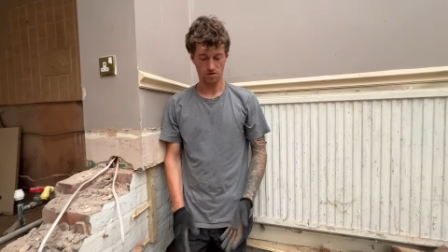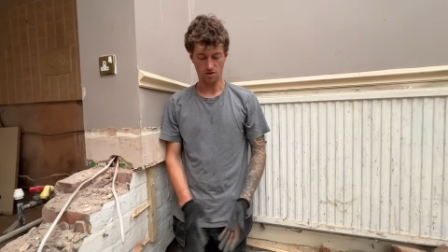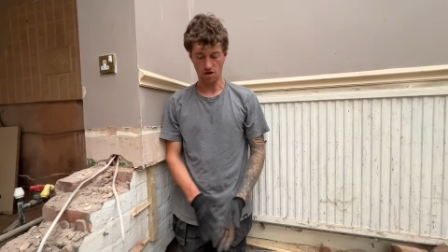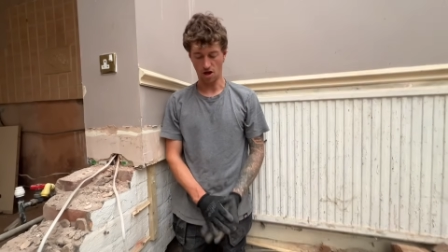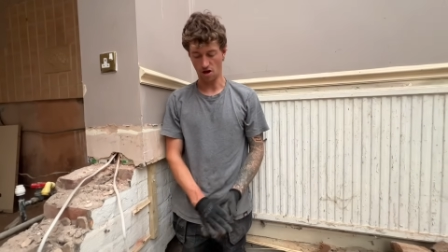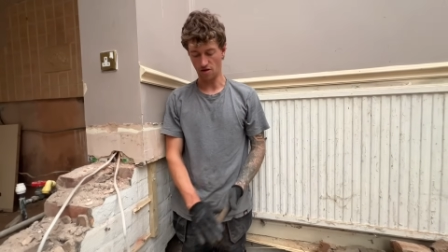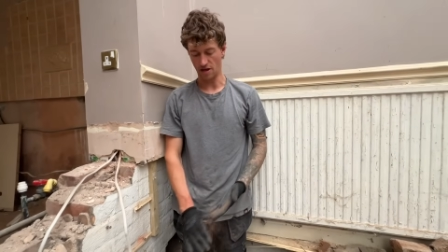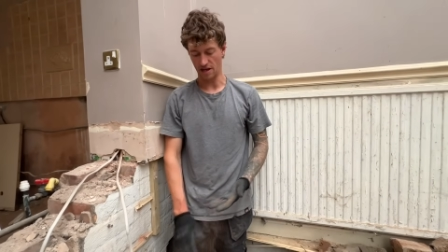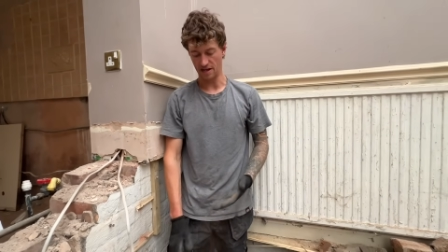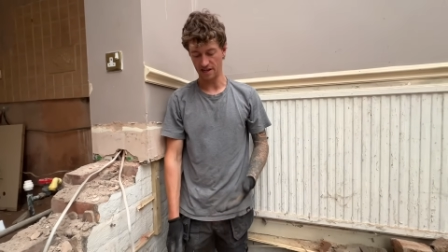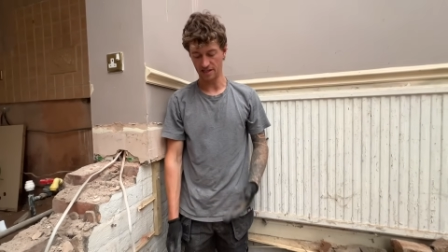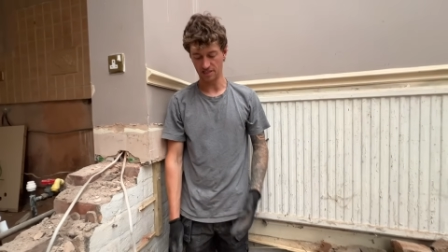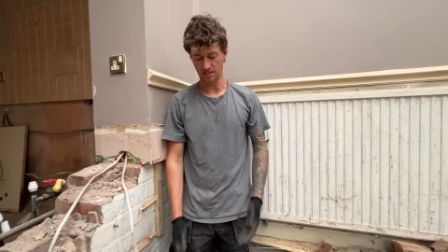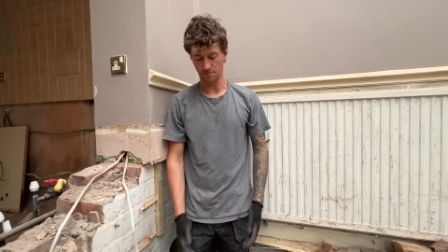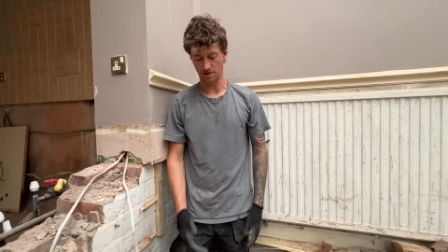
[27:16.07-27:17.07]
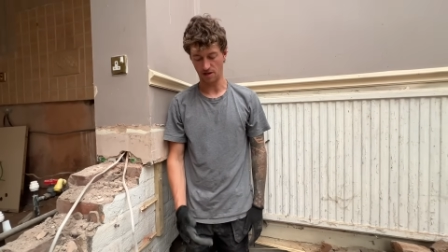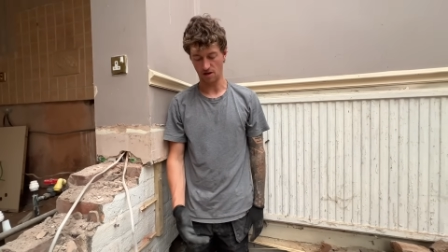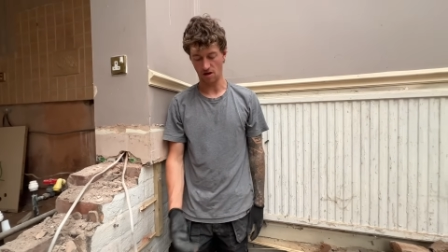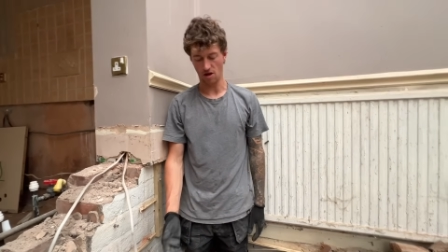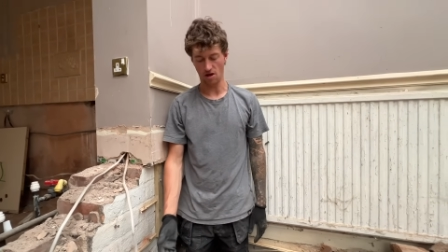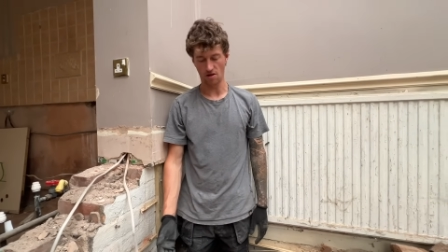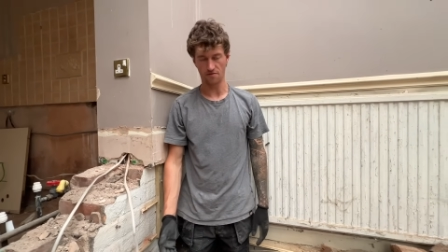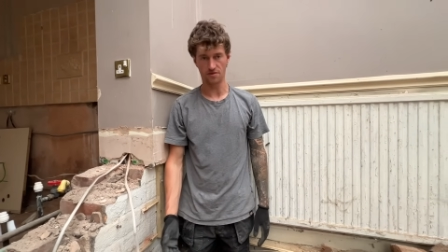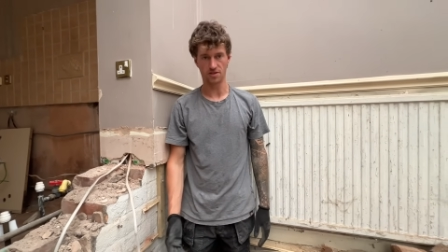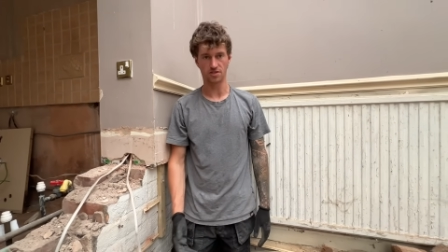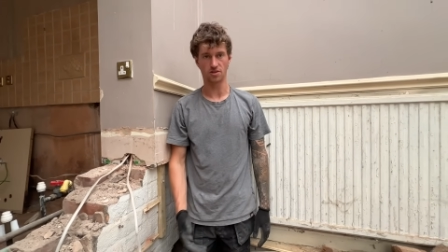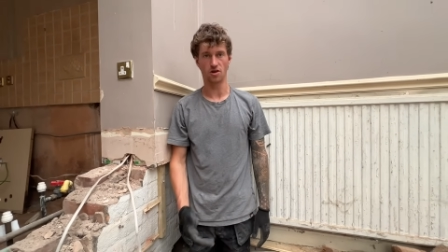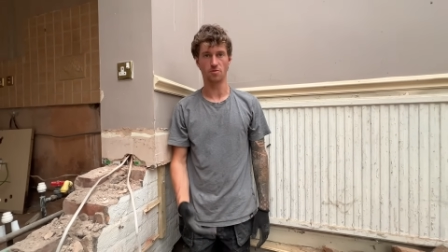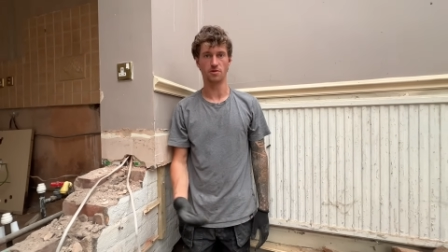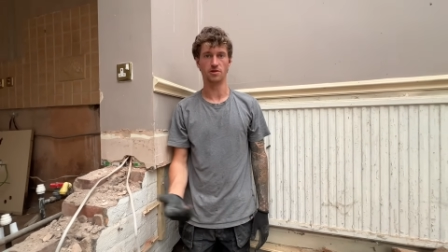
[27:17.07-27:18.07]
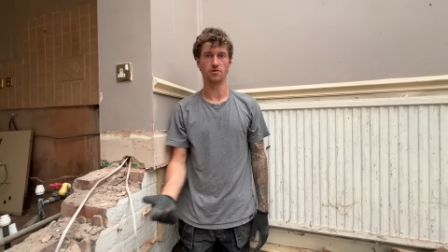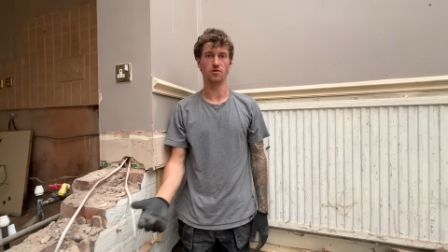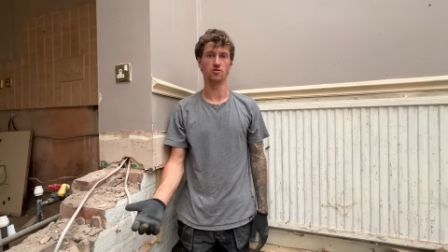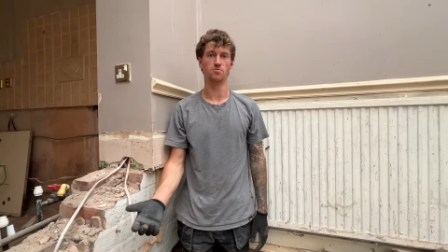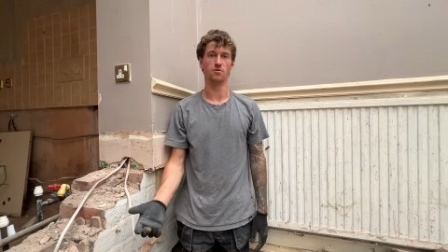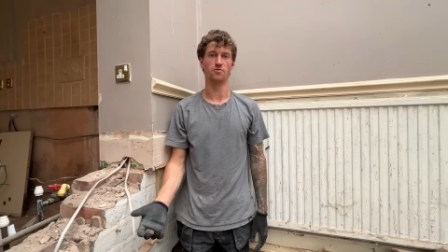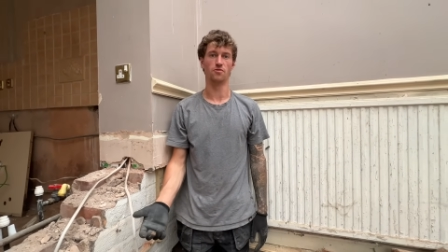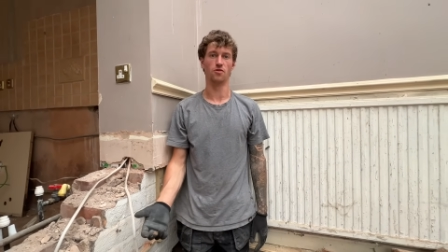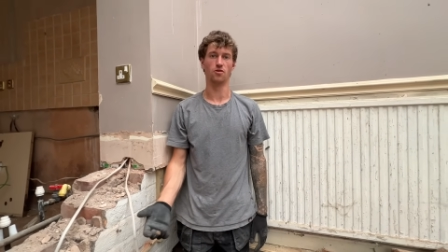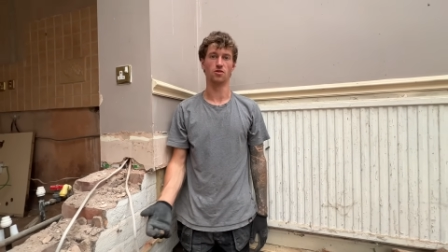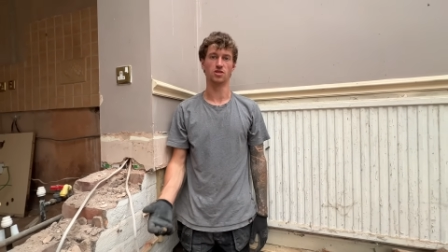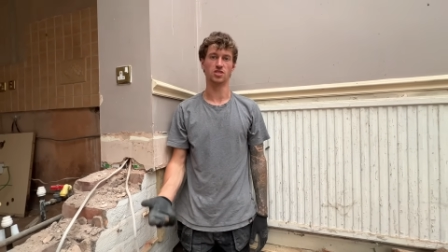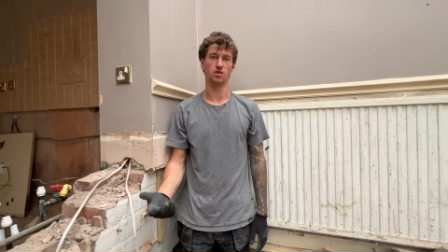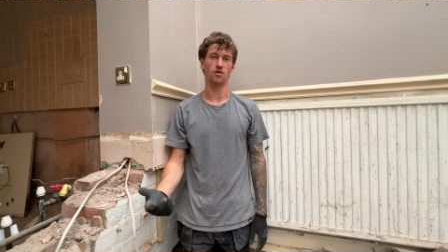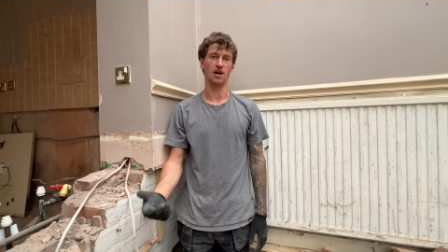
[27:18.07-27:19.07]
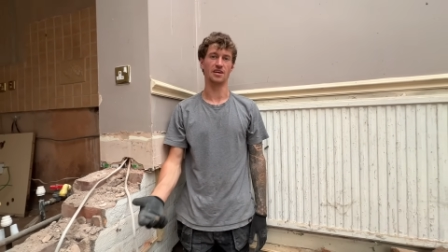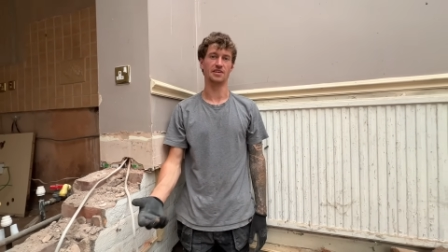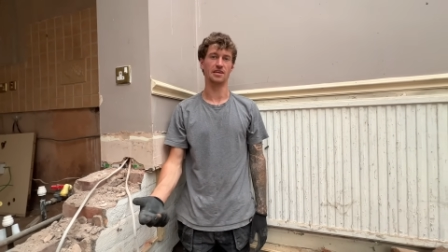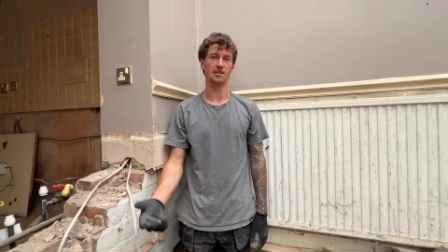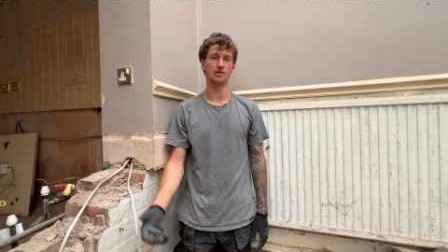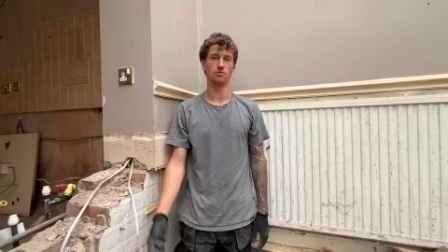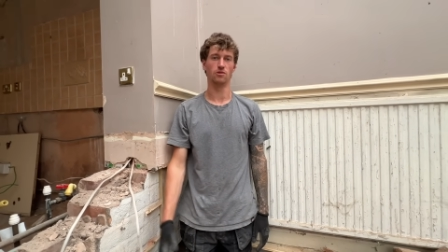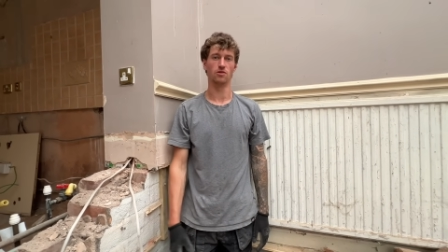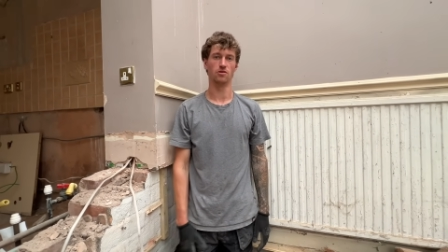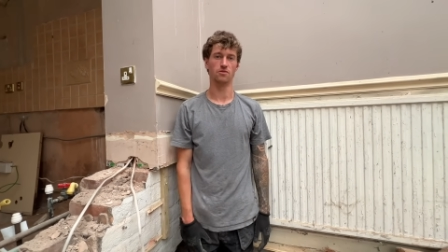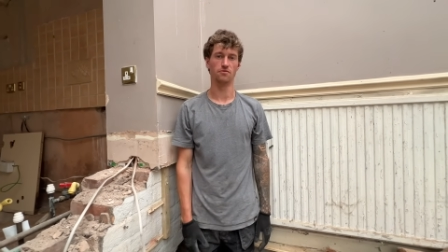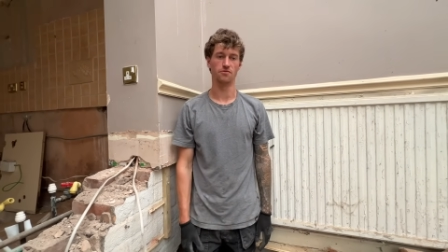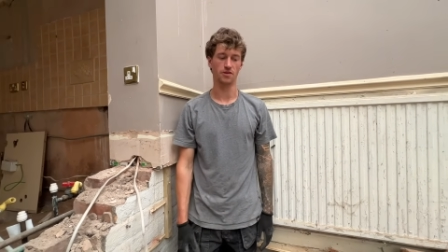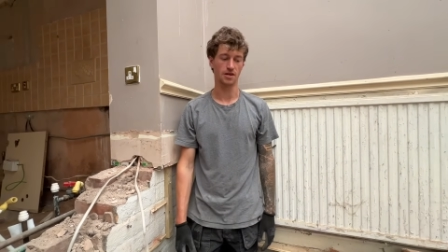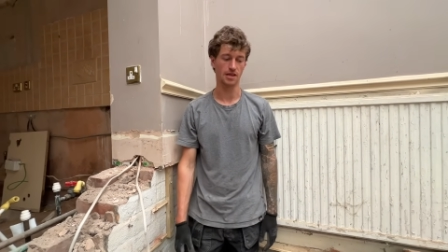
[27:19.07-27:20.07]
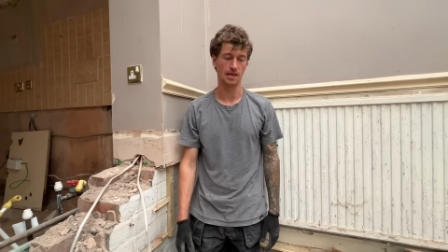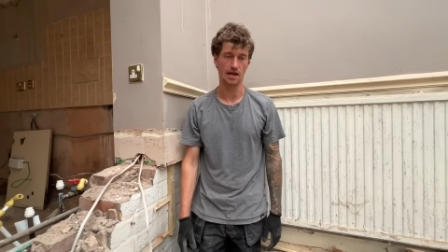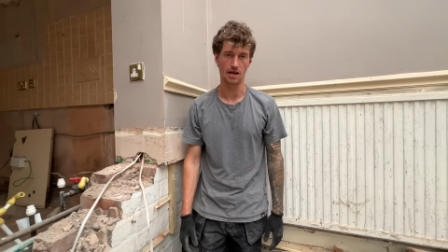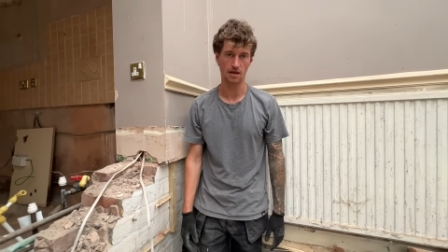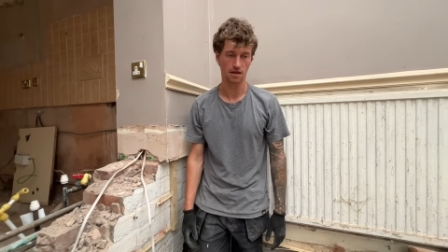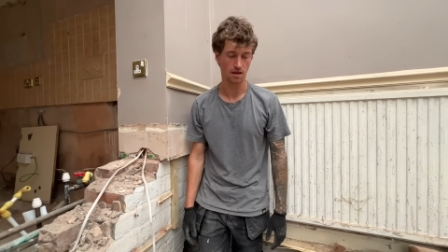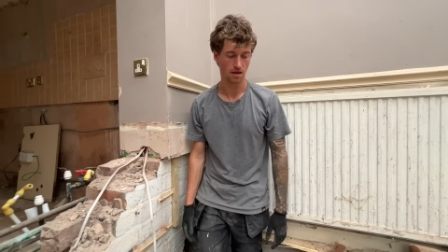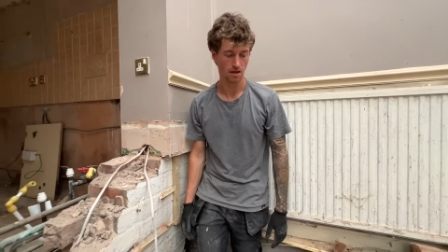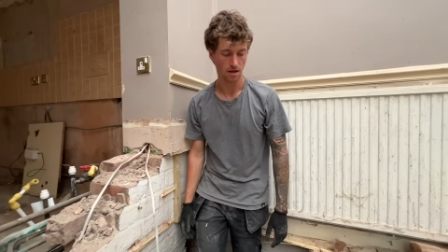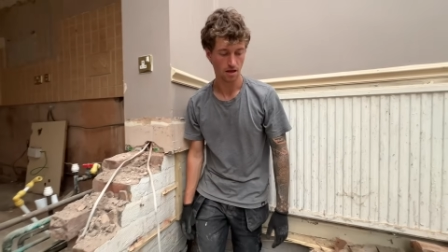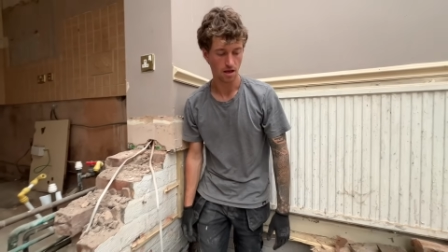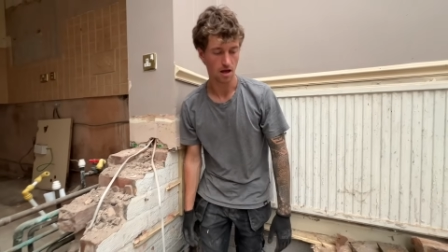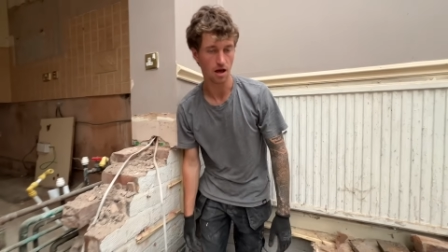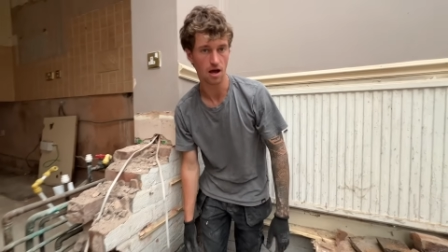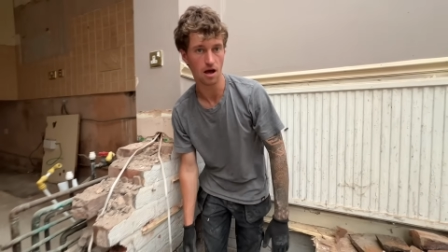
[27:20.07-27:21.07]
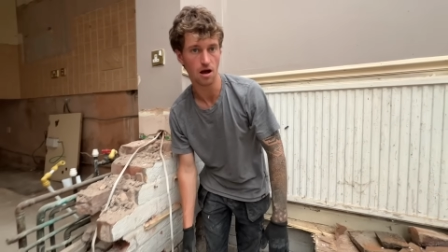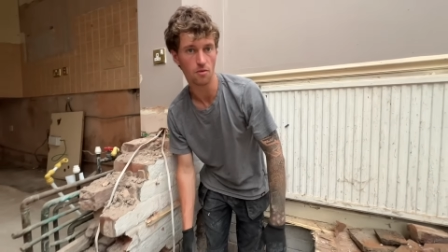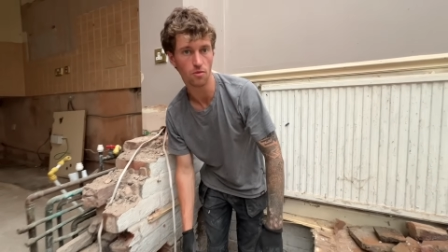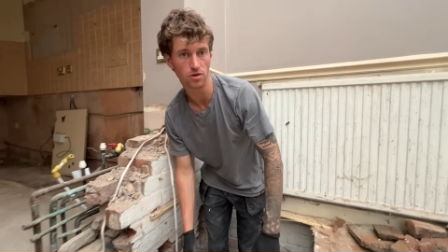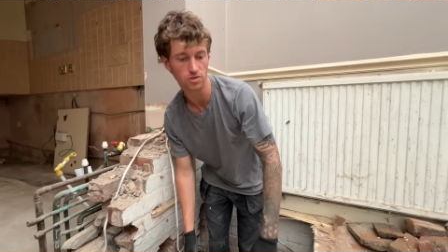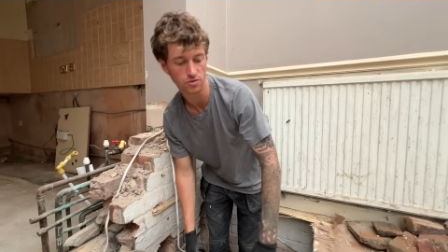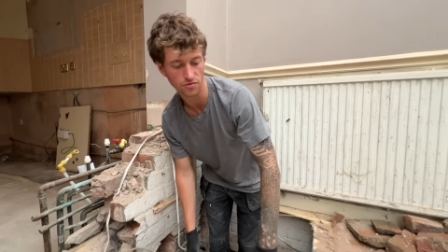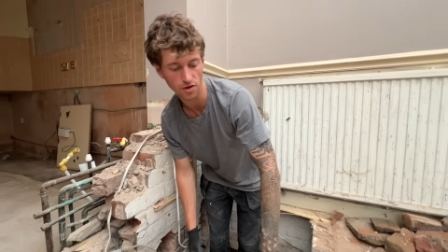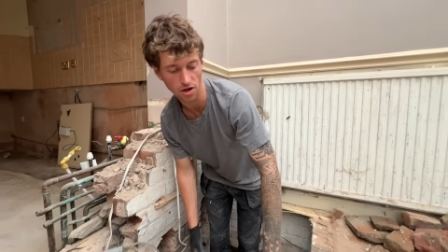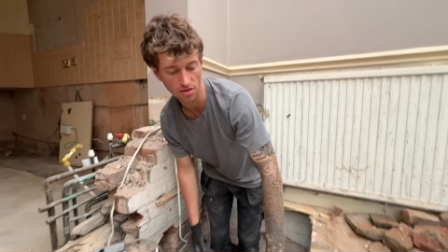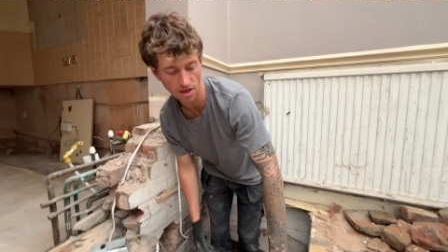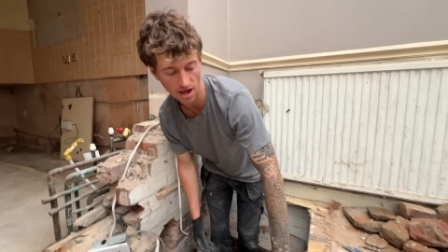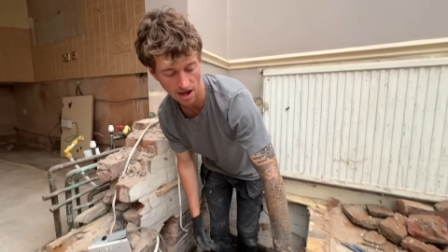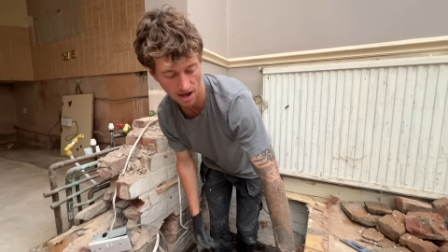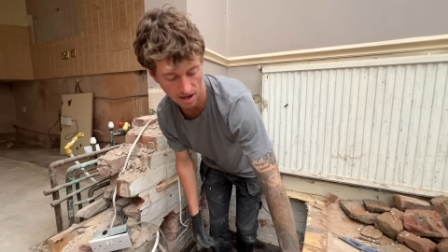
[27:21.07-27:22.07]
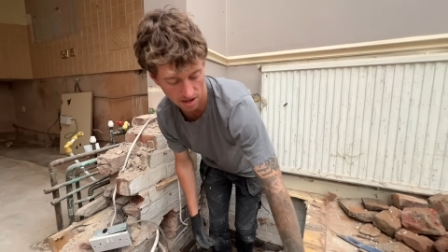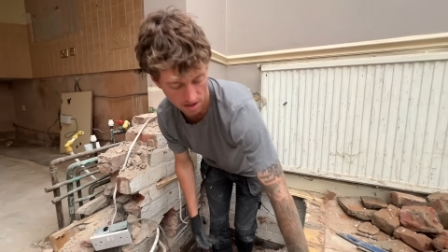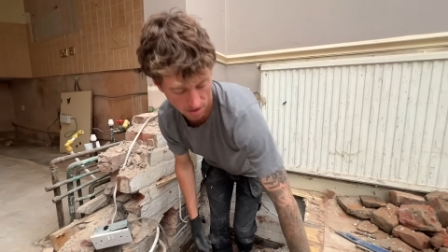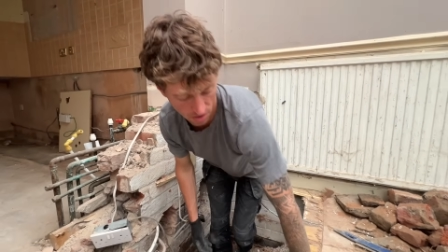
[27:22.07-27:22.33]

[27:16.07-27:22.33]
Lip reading: No, it needs to be earth that's not been dug before. So ideally we're looking for clay, and once we've got that,